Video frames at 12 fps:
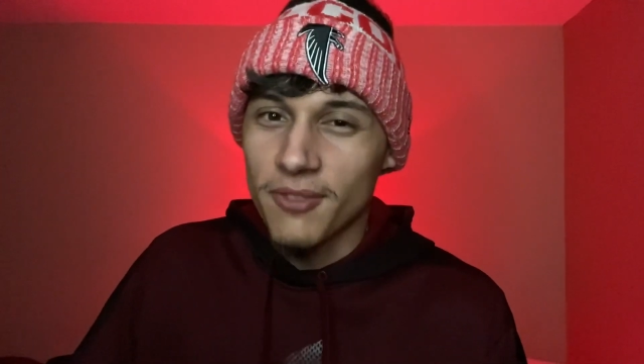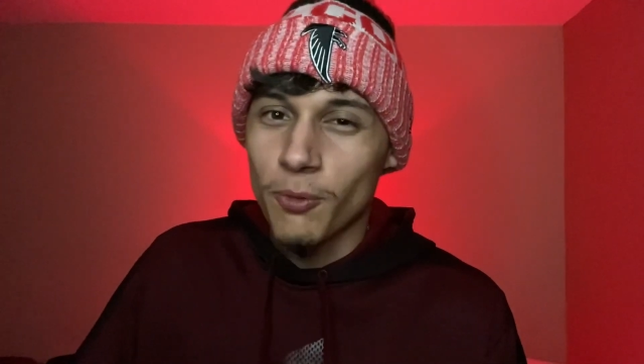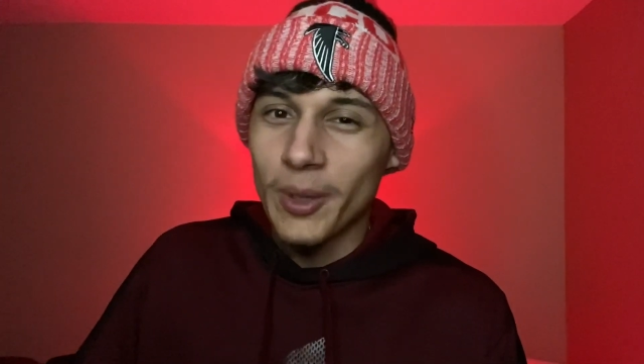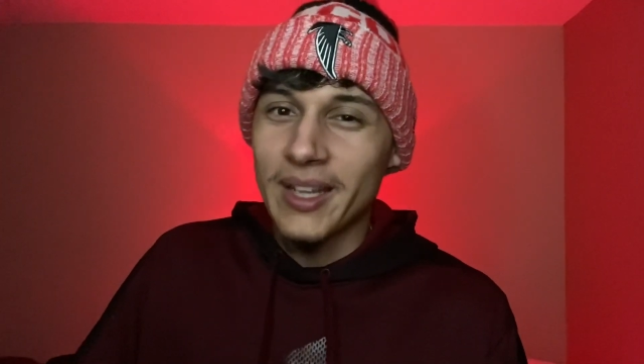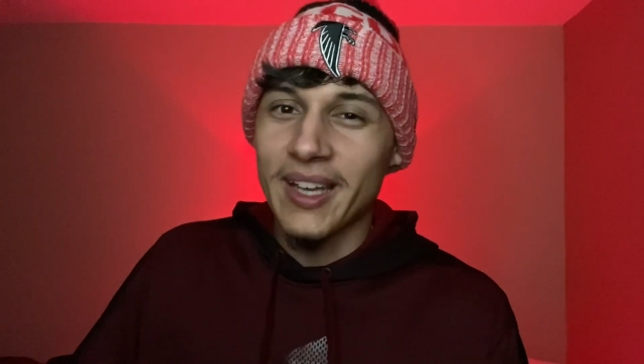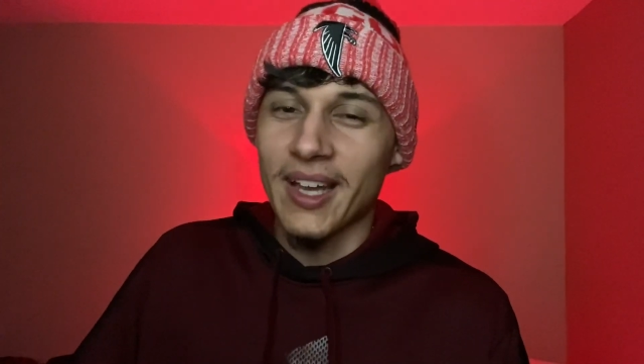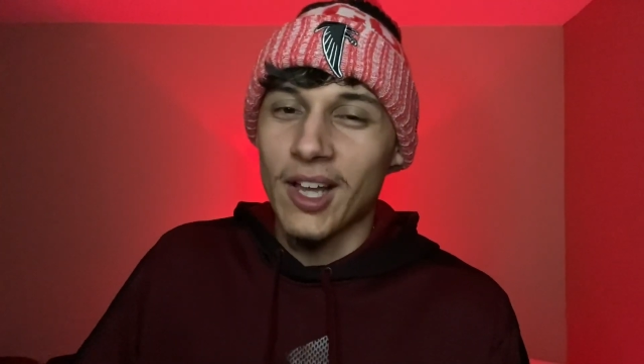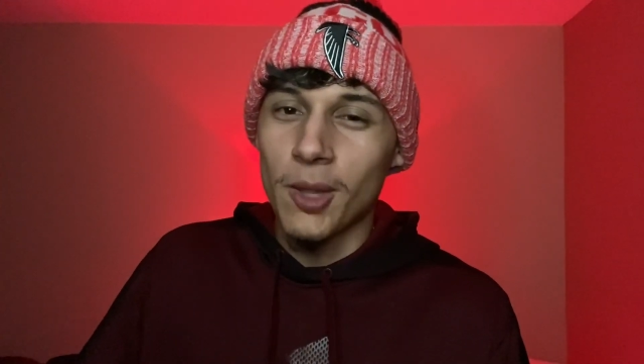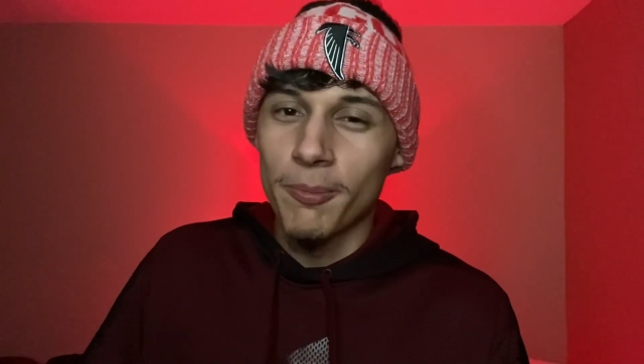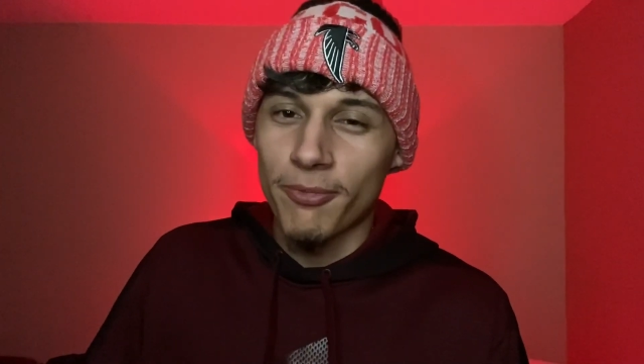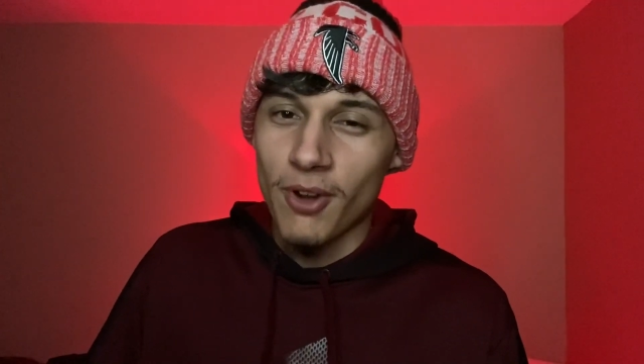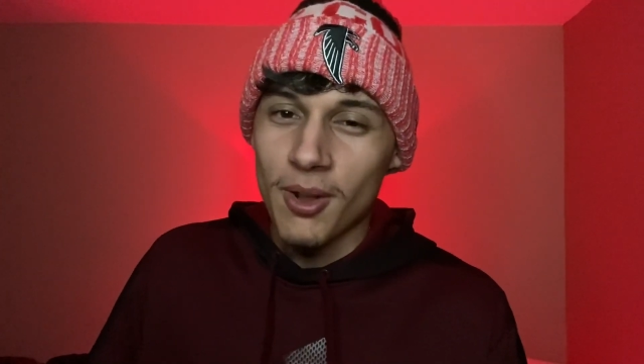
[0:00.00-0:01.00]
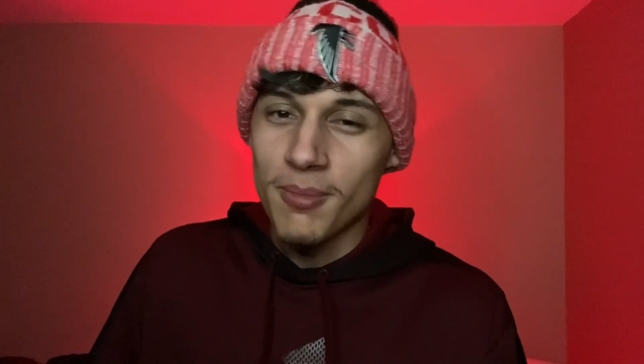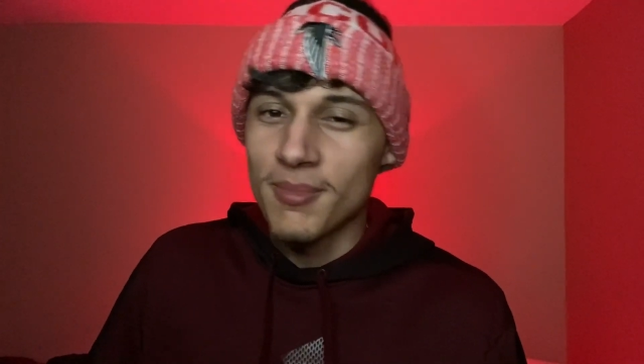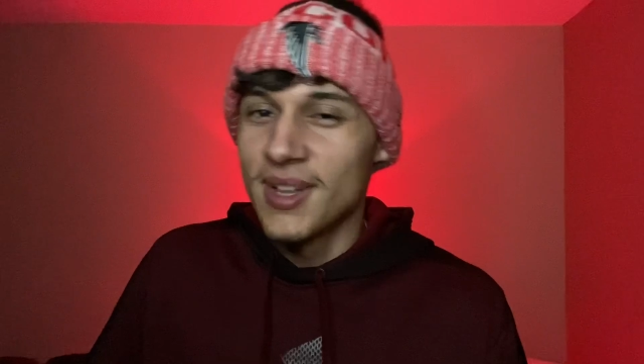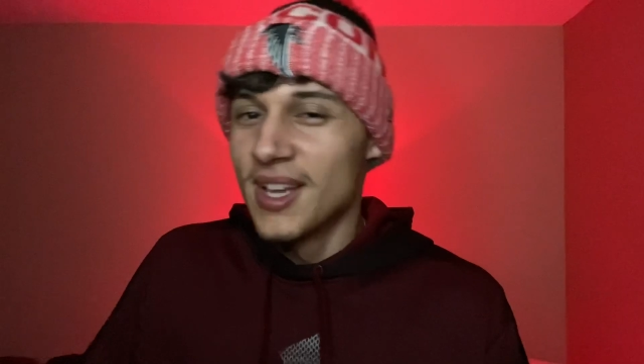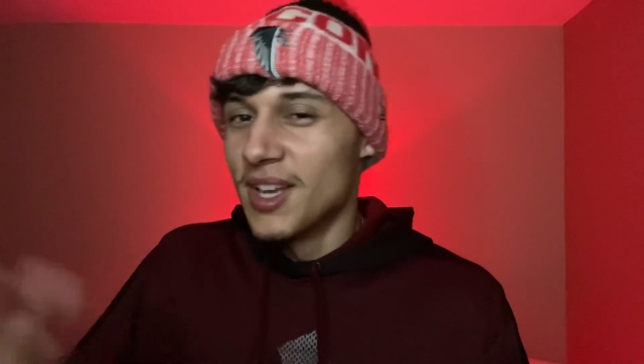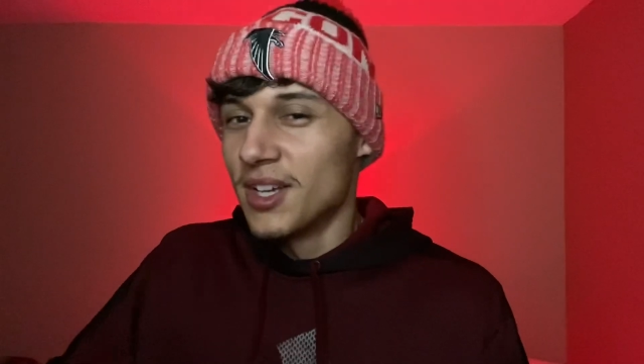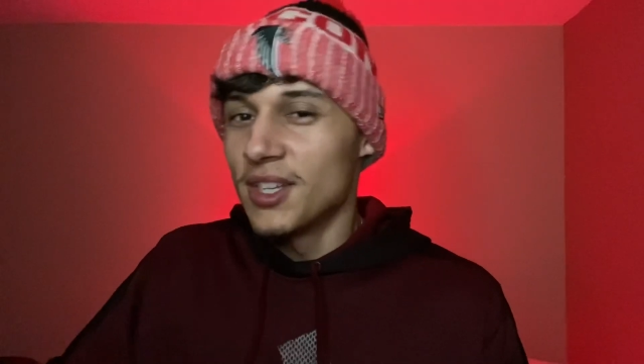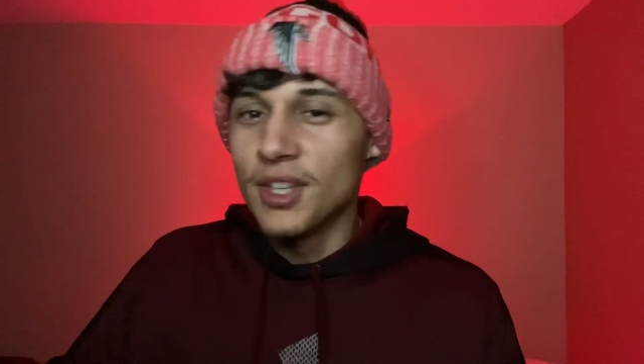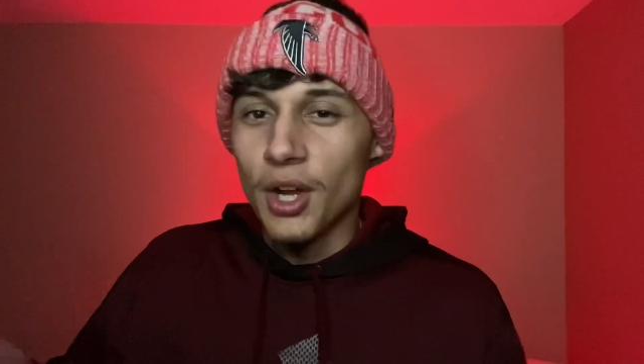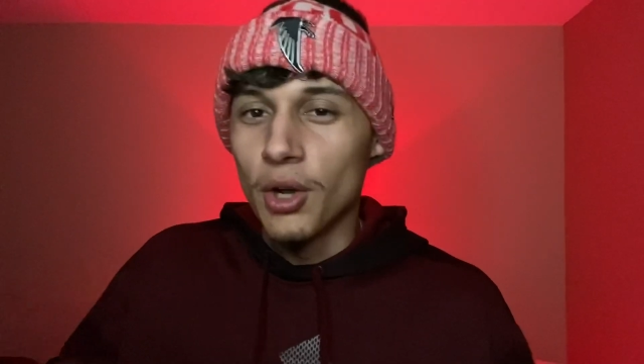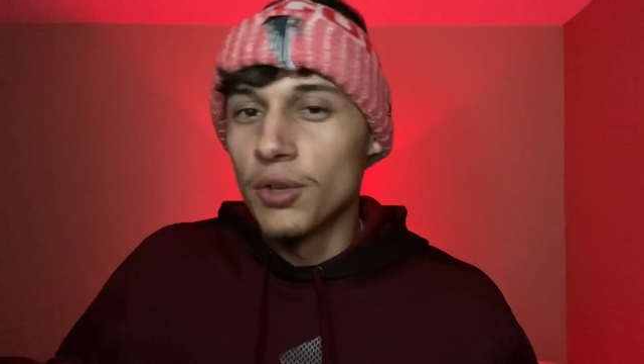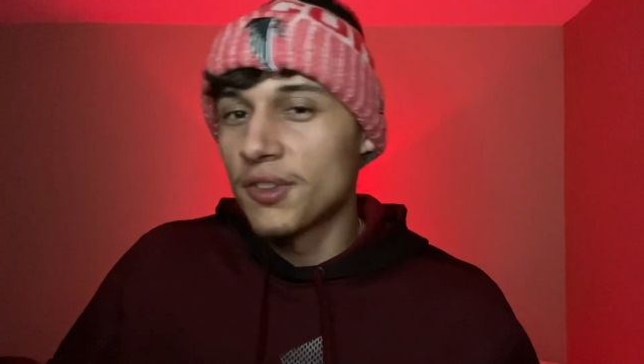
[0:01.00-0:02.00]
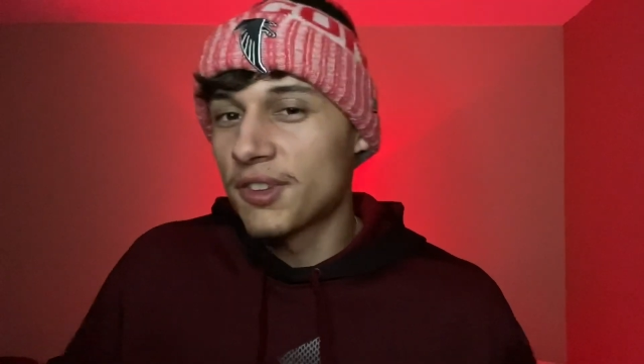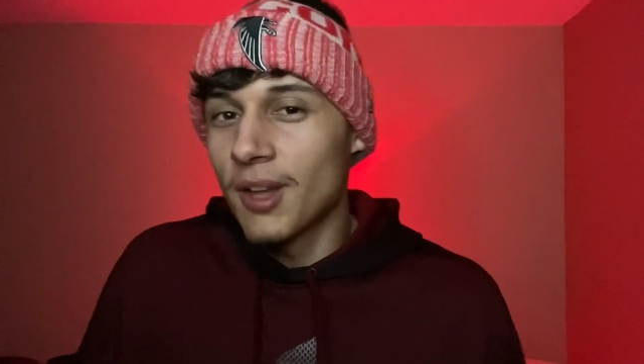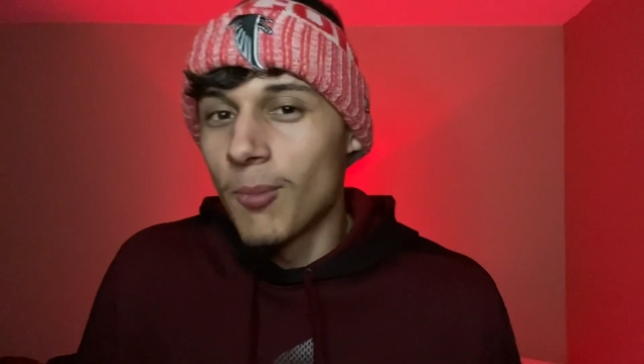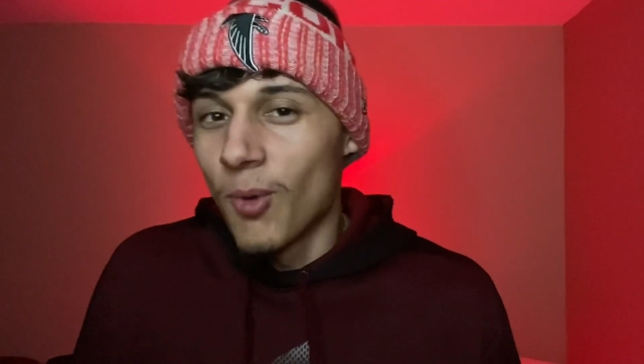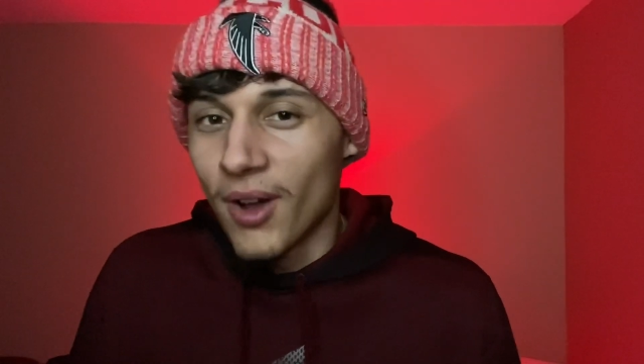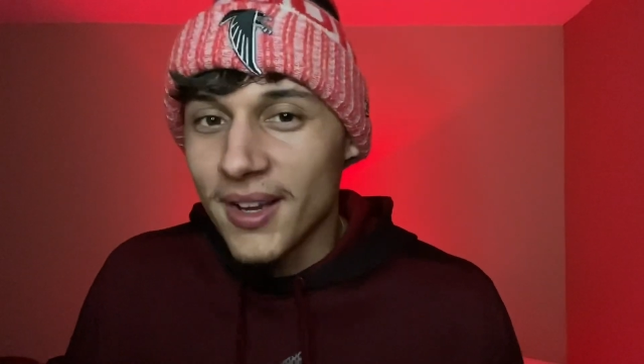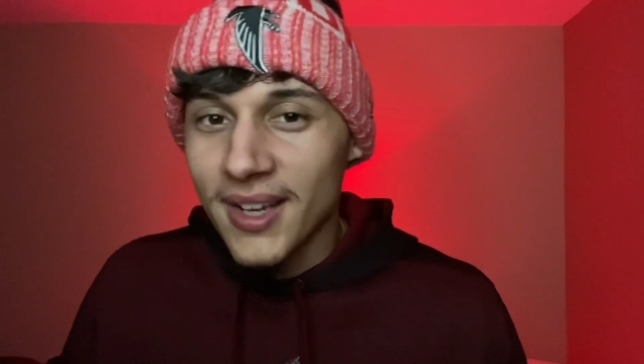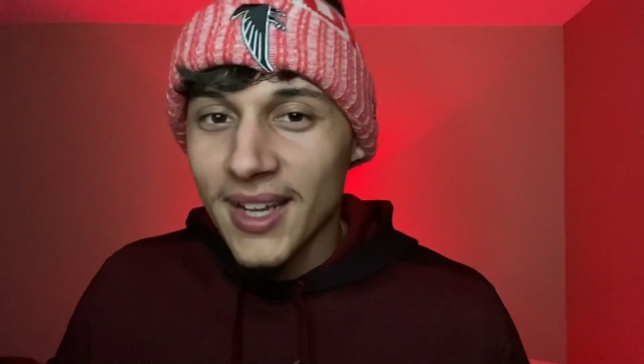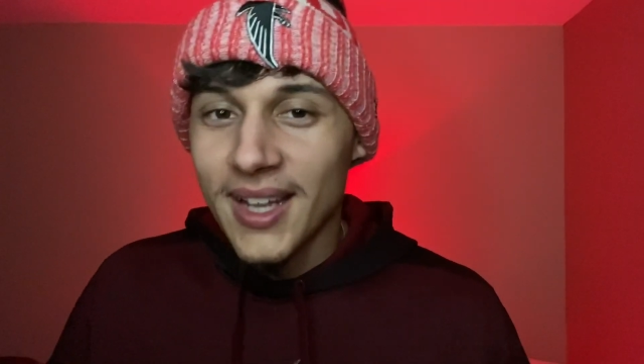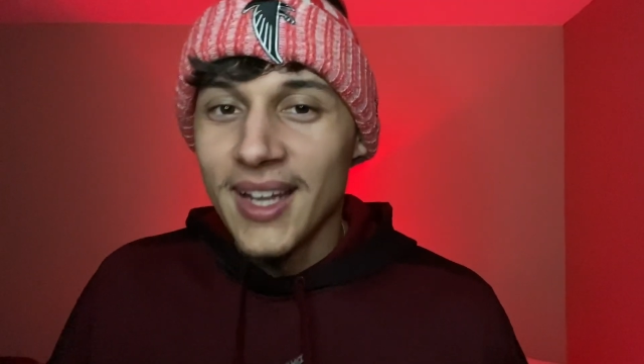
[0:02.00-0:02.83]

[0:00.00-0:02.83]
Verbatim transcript: if we get help from, you know, someone,